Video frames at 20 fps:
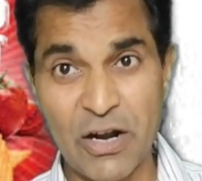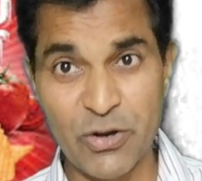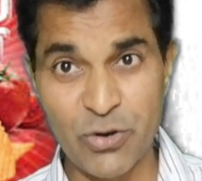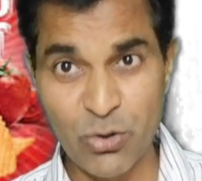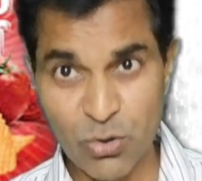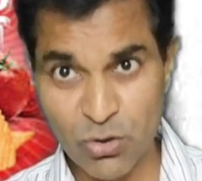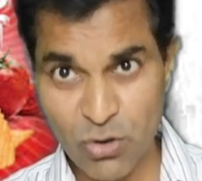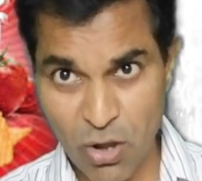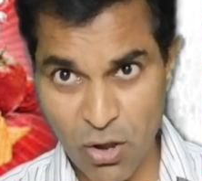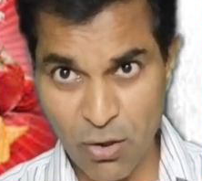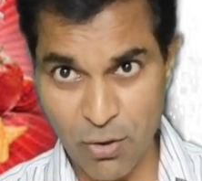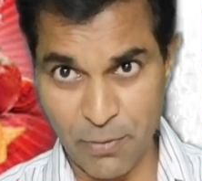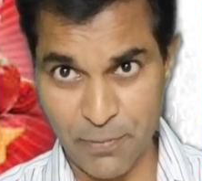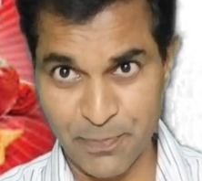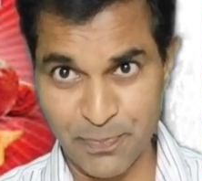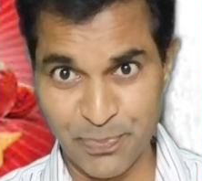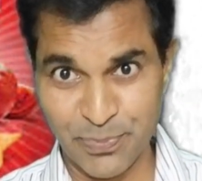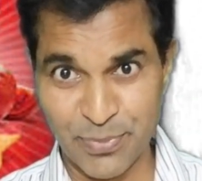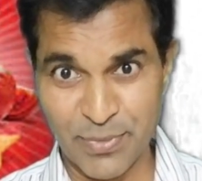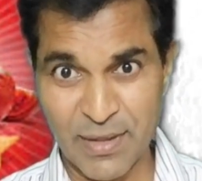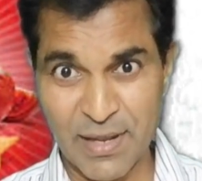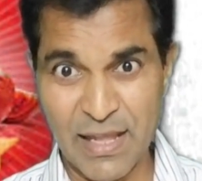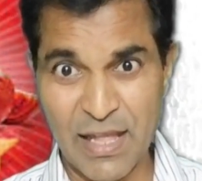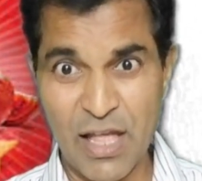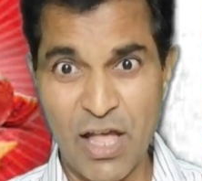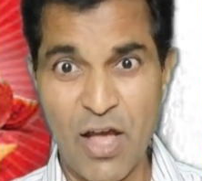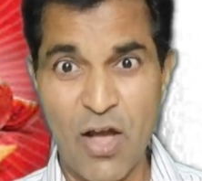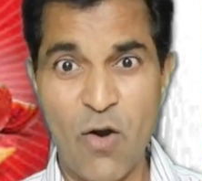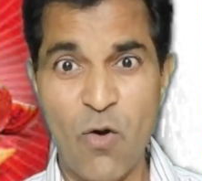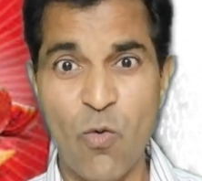Do you know
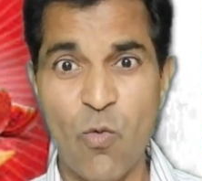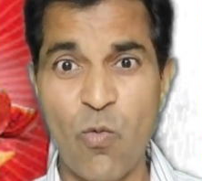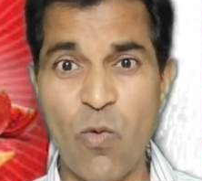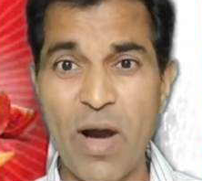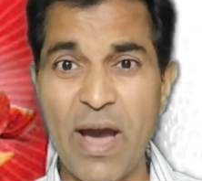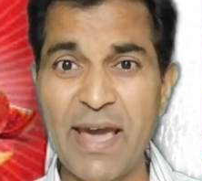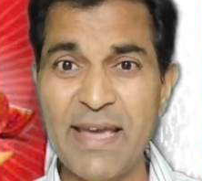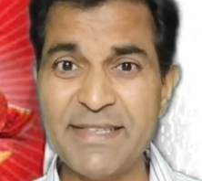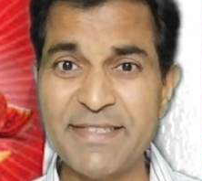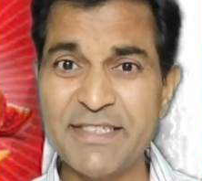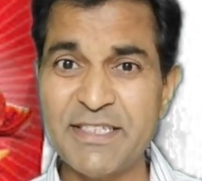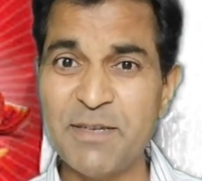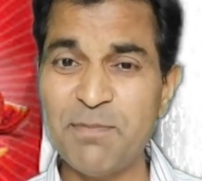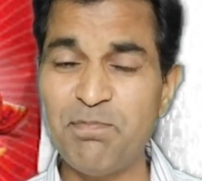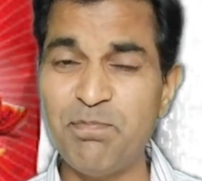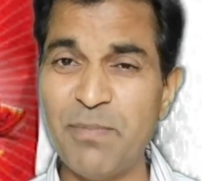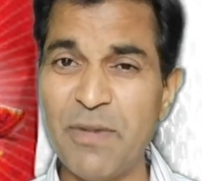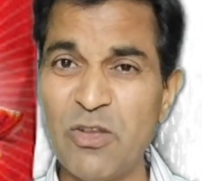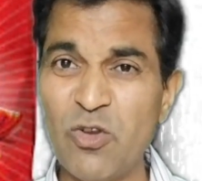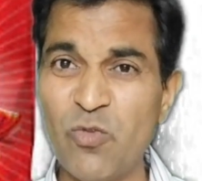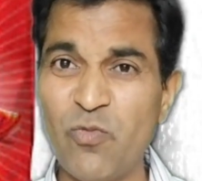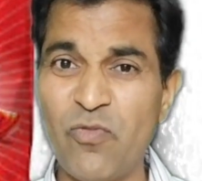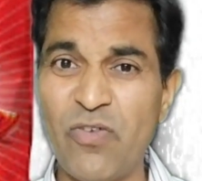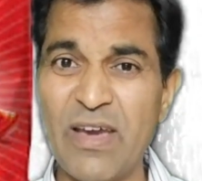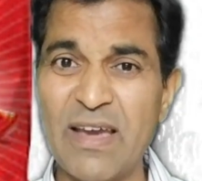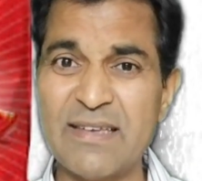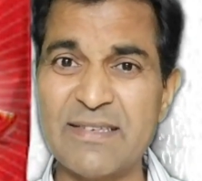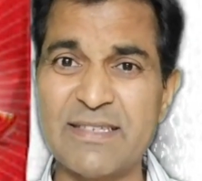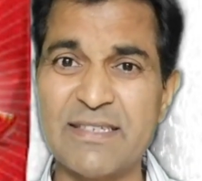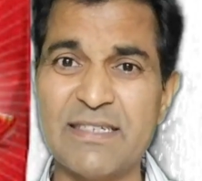why chip
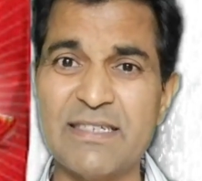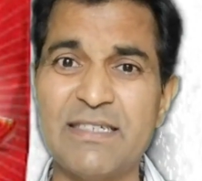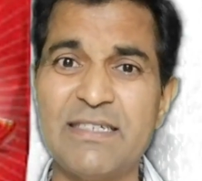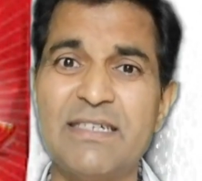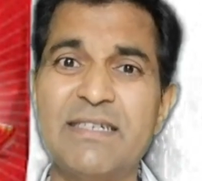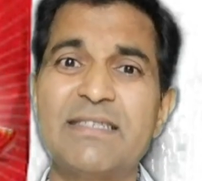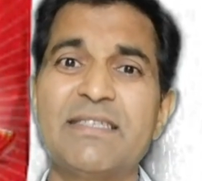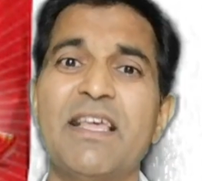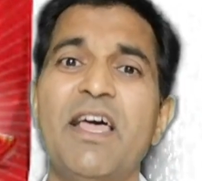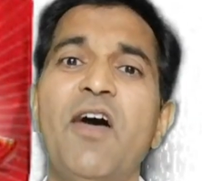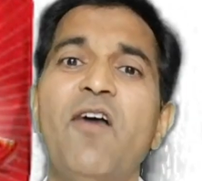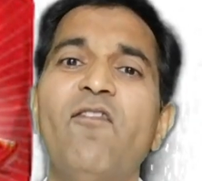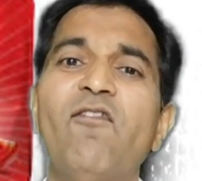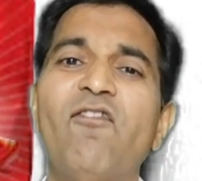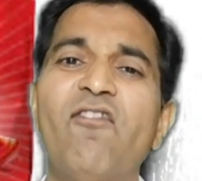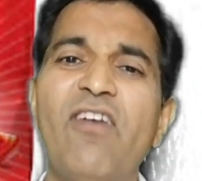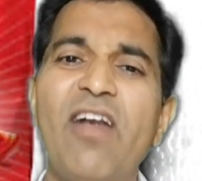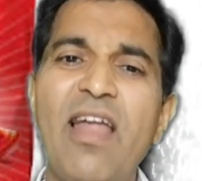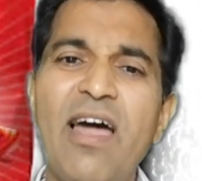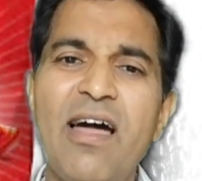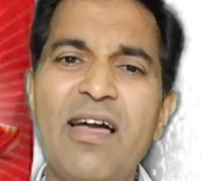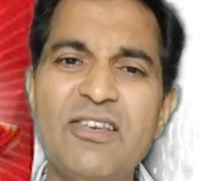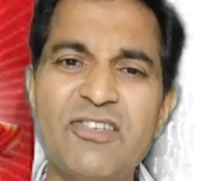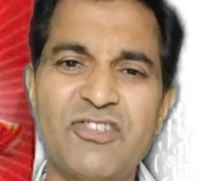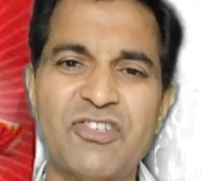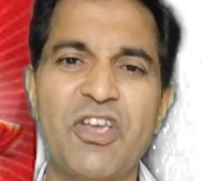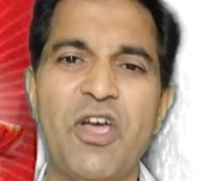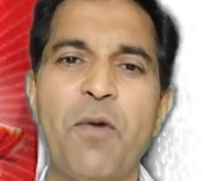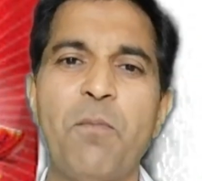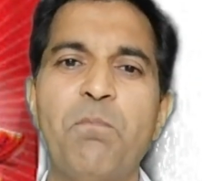manufacturers
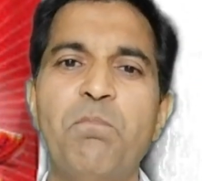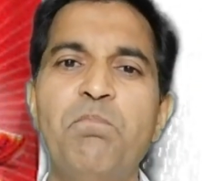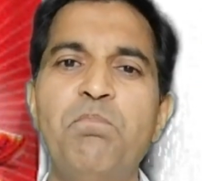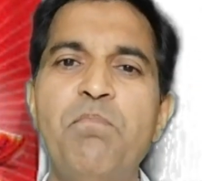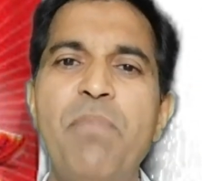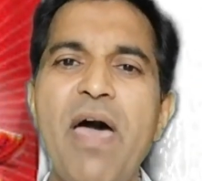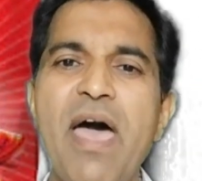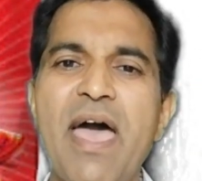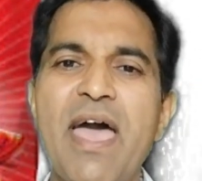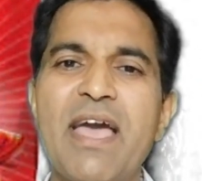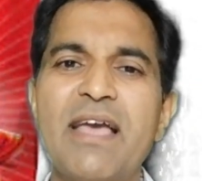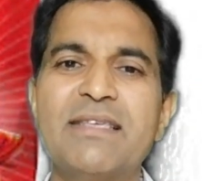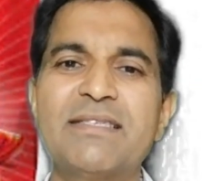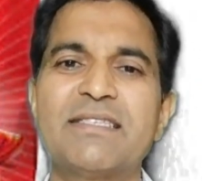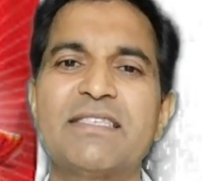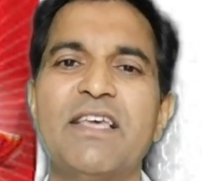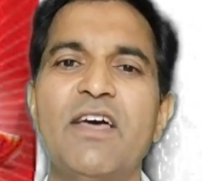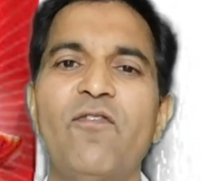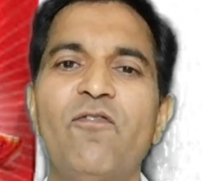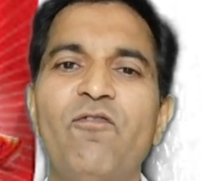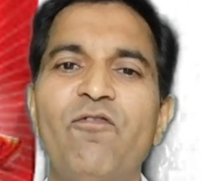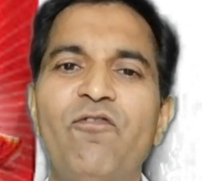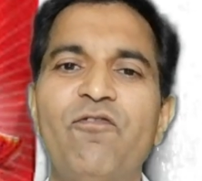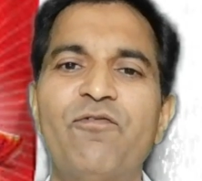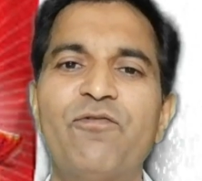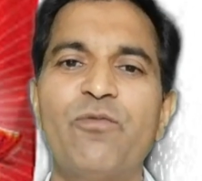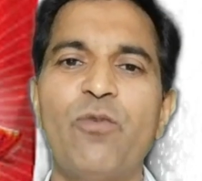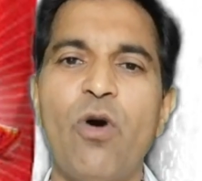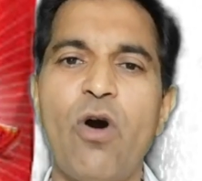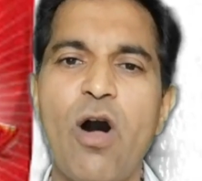flush bags
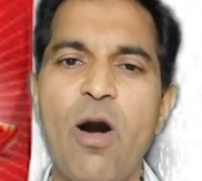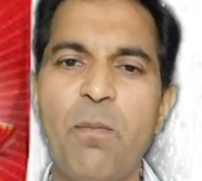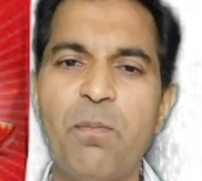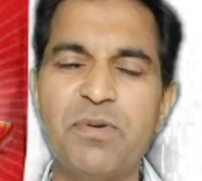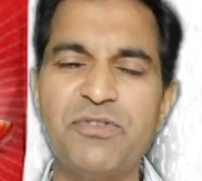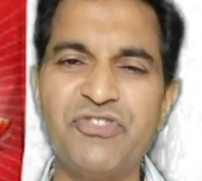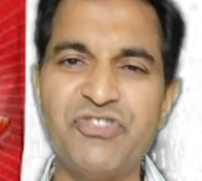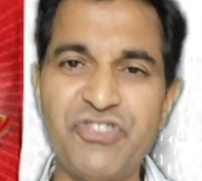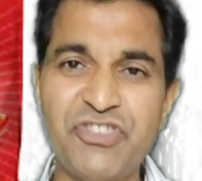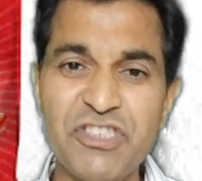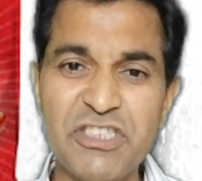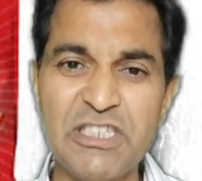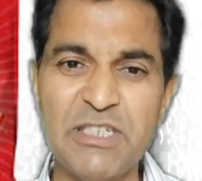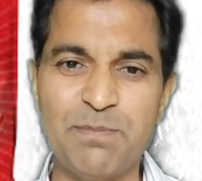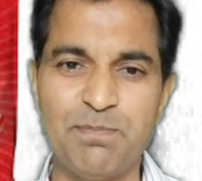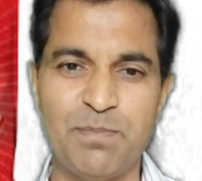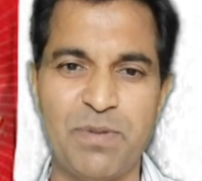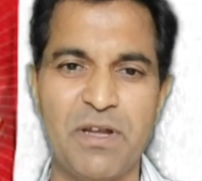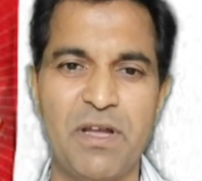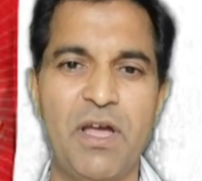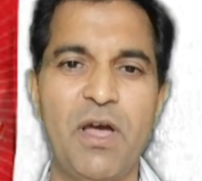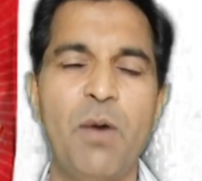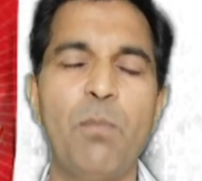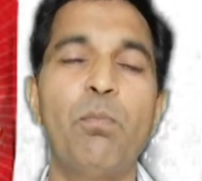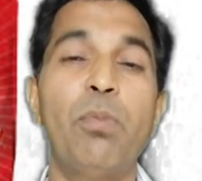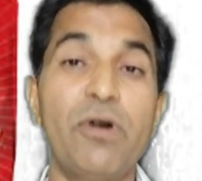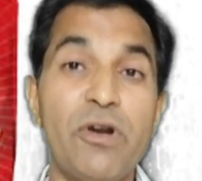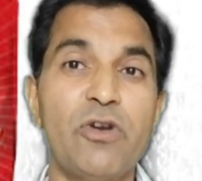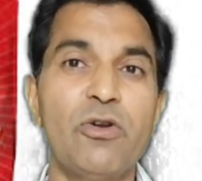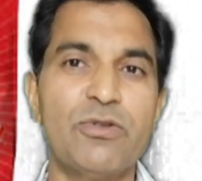of cheap
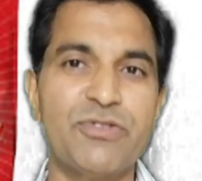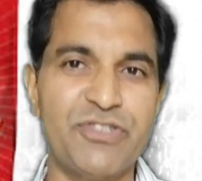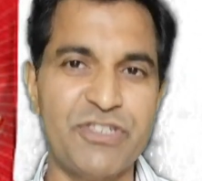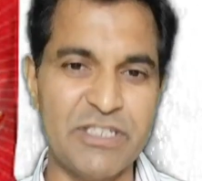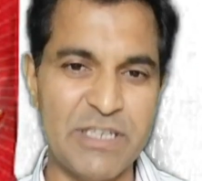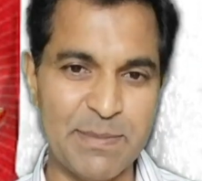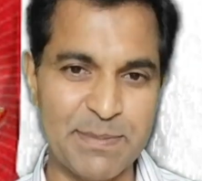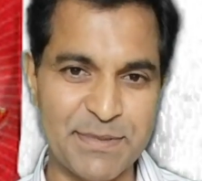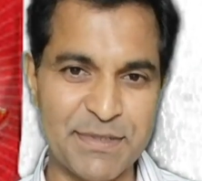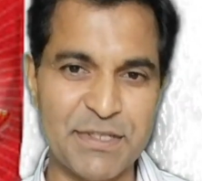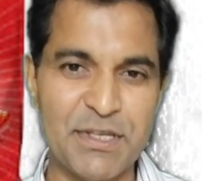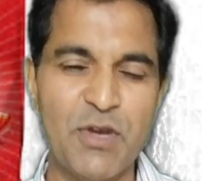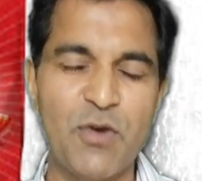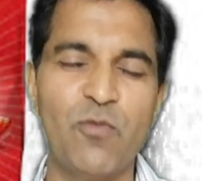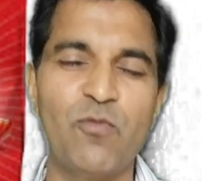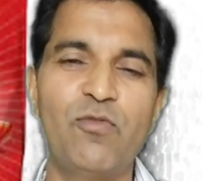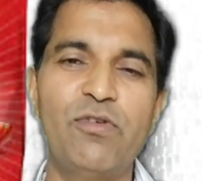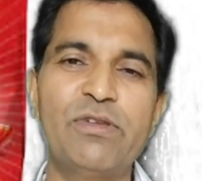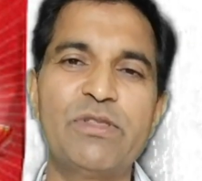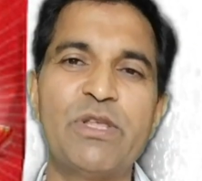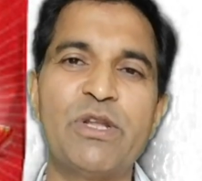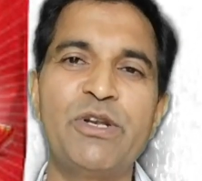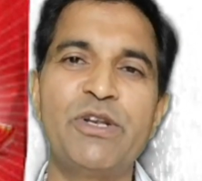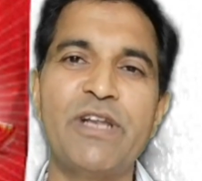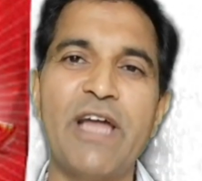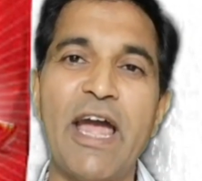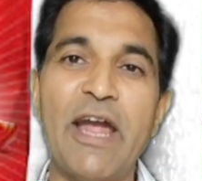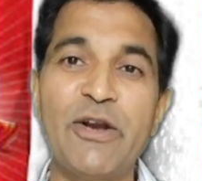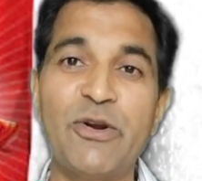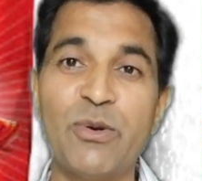potato chips with
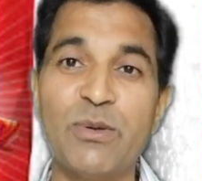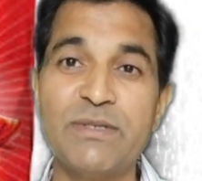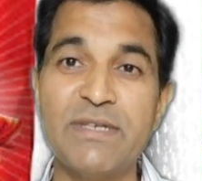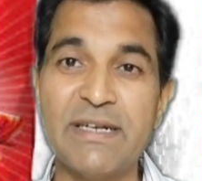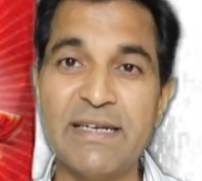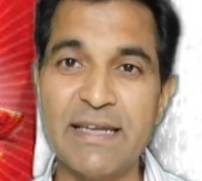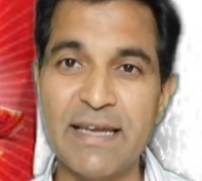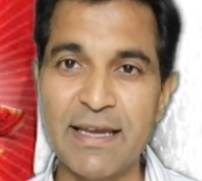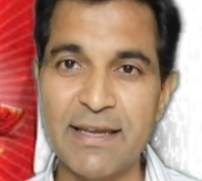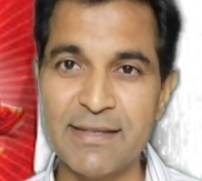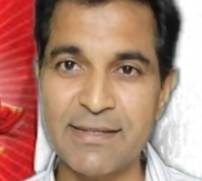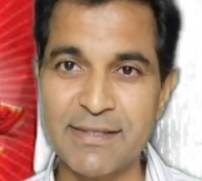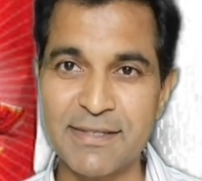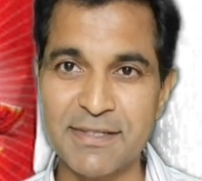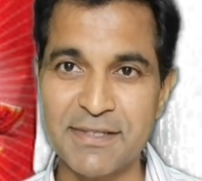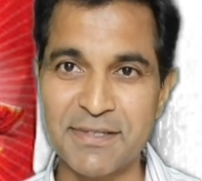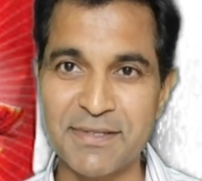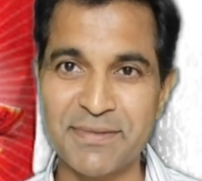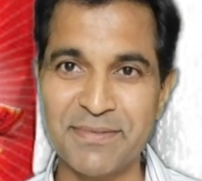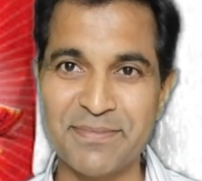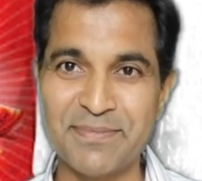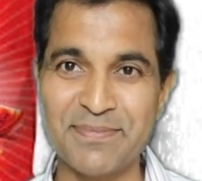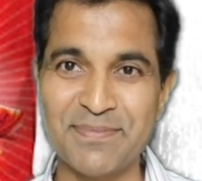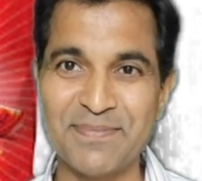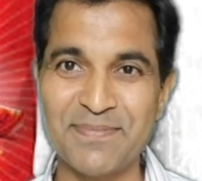nitrogen gas?